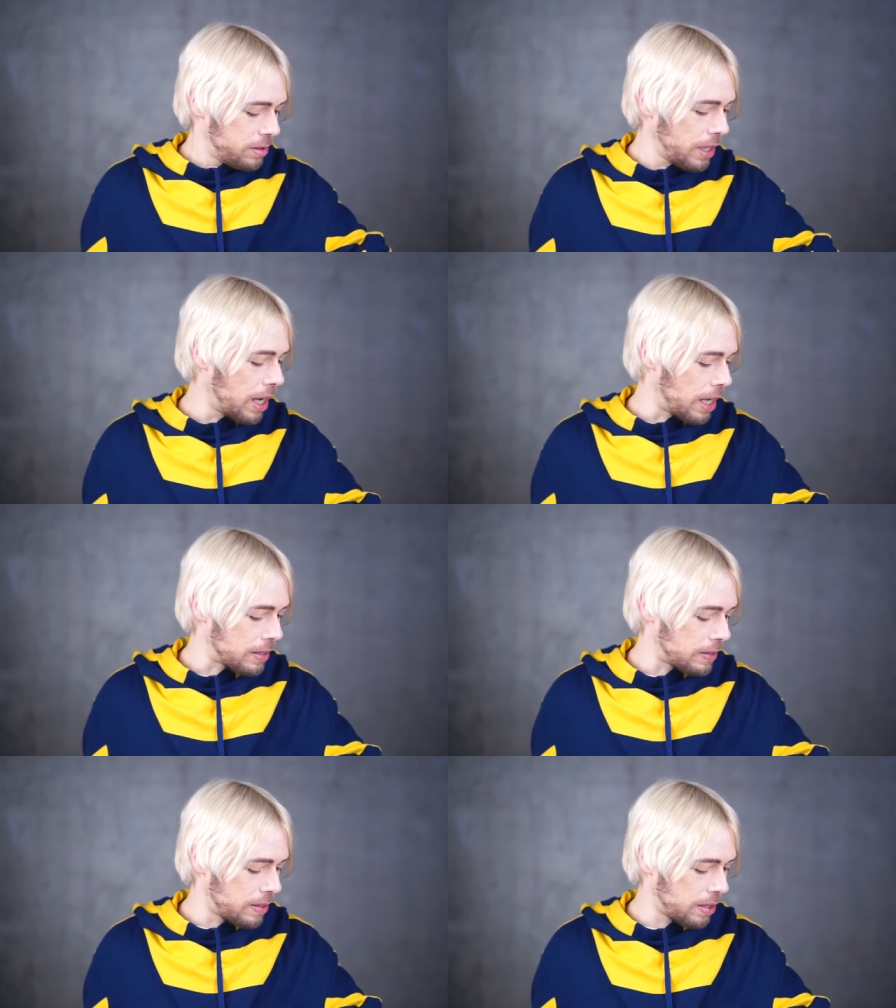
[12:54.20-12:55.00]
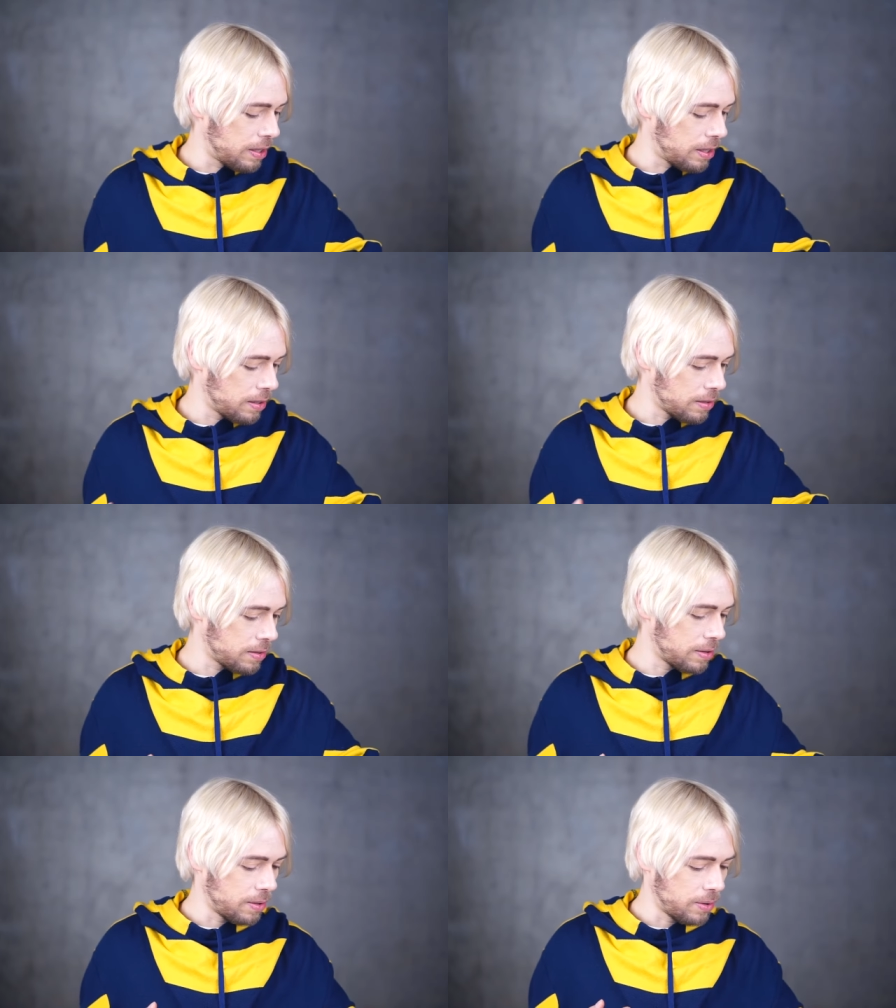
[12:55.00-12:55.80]
yes.
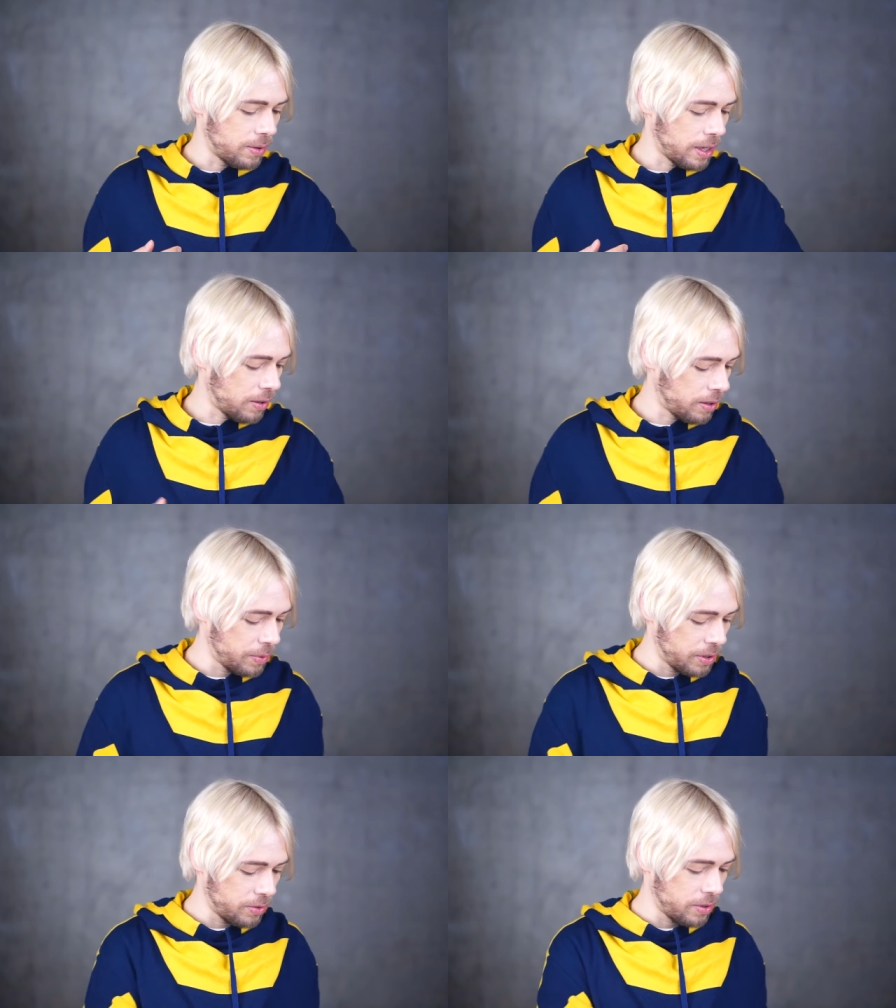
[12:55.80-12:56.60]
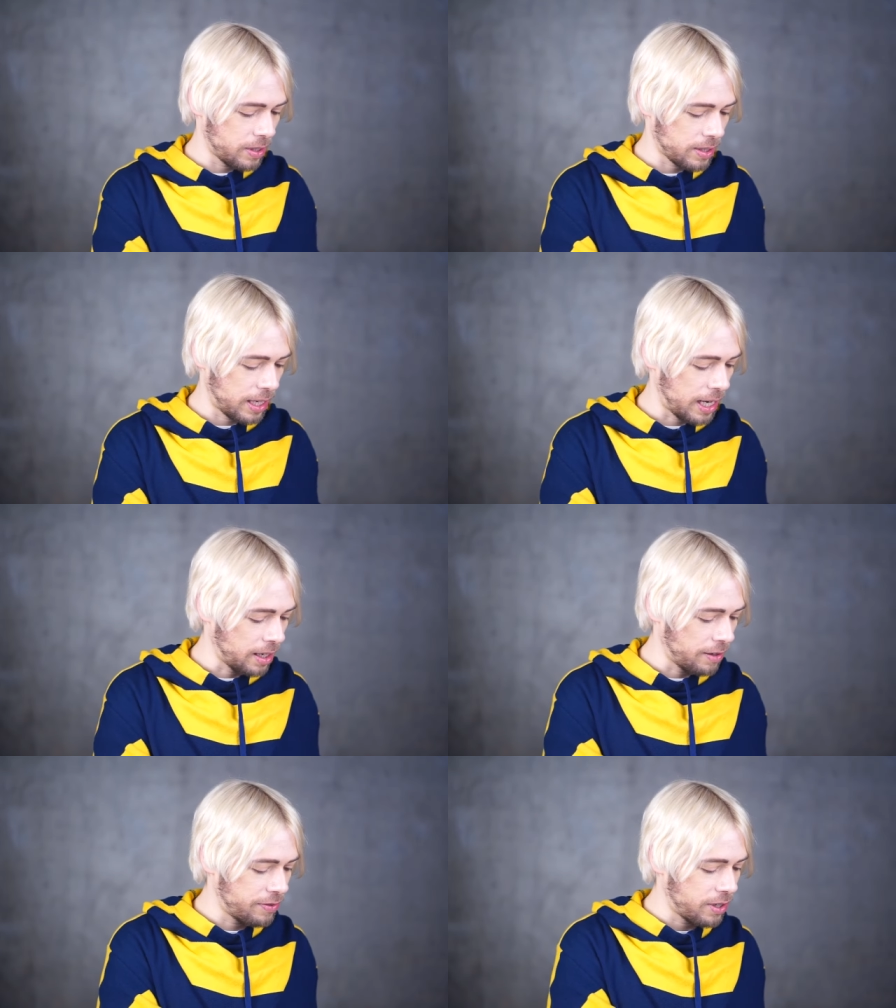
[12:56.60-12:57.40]
So how can we do this? Can I
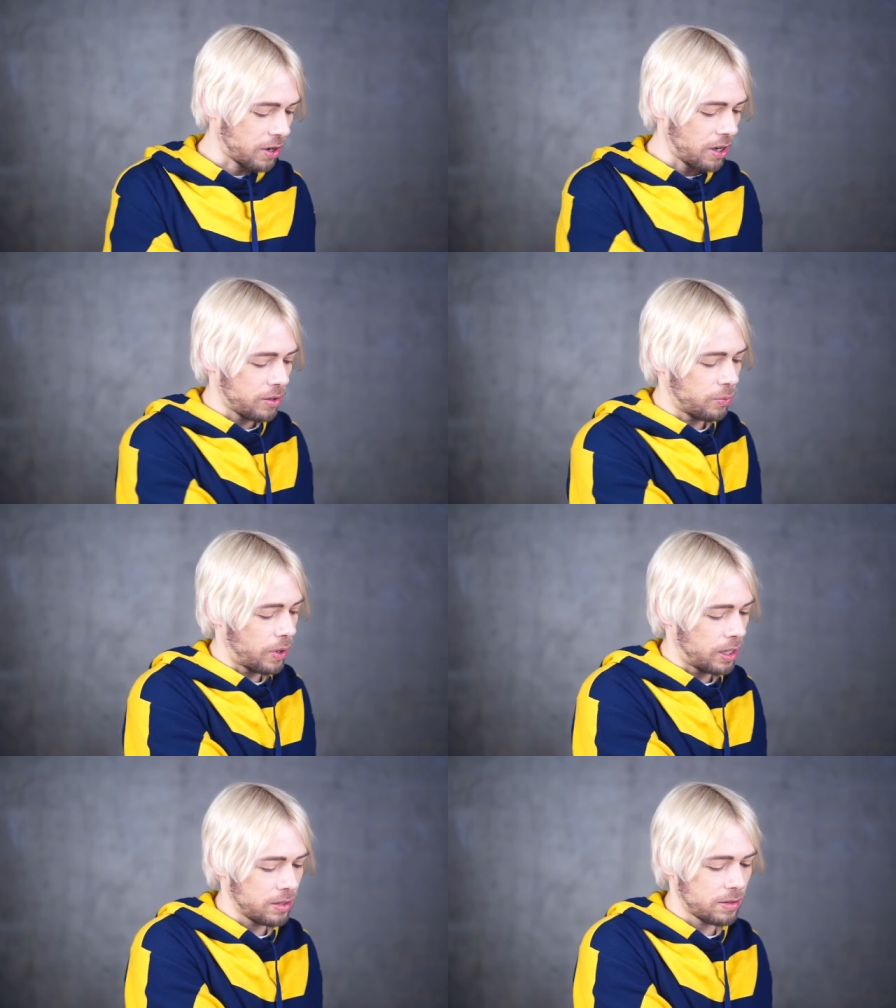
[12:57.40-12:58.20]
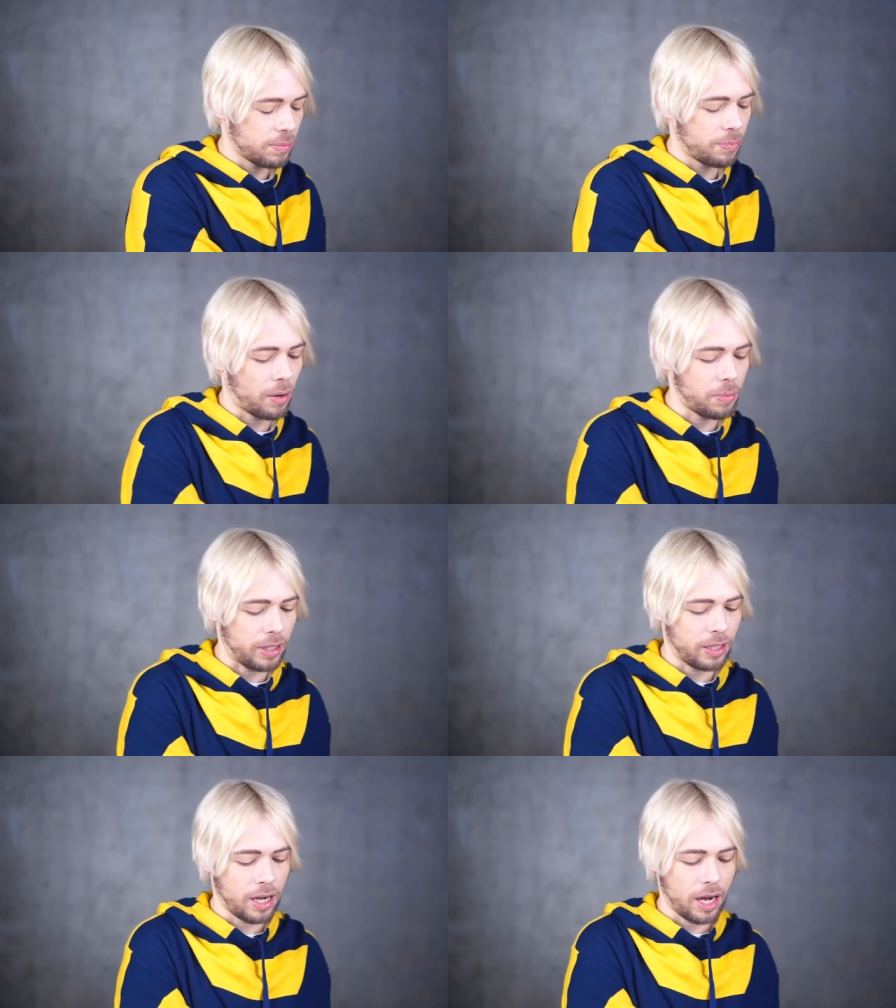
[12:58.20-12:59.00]
lift it all at once?
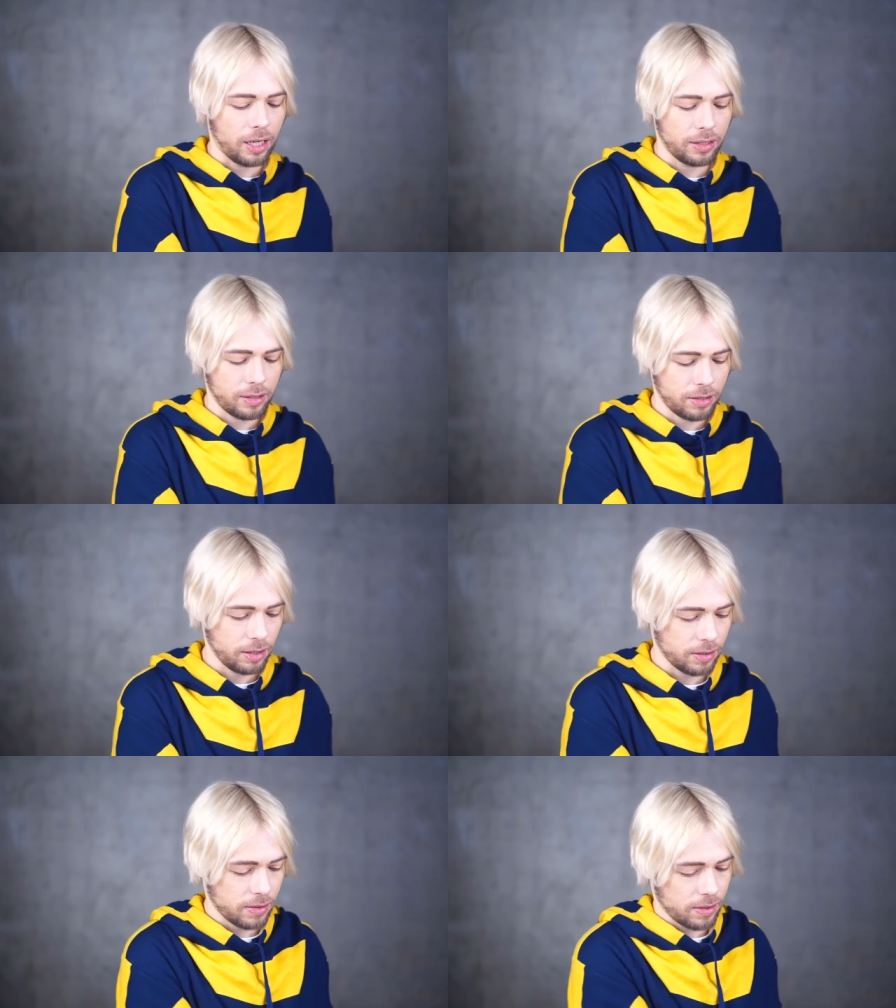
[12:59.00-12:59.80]
Probably not. Let's